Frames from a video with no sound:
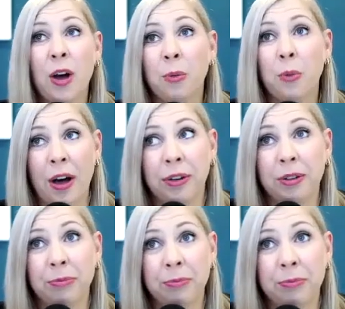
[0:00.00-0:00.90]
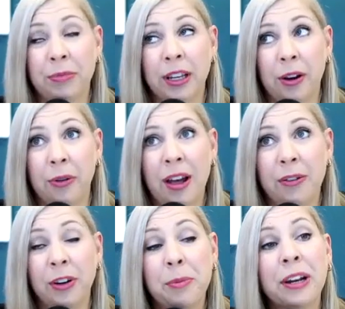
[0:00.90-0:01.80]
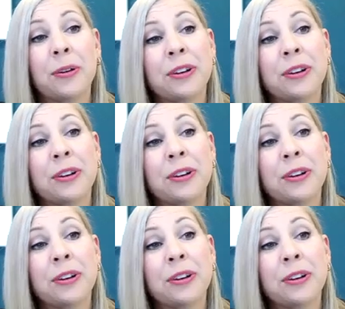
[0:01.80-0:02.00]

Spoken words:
Well, everybody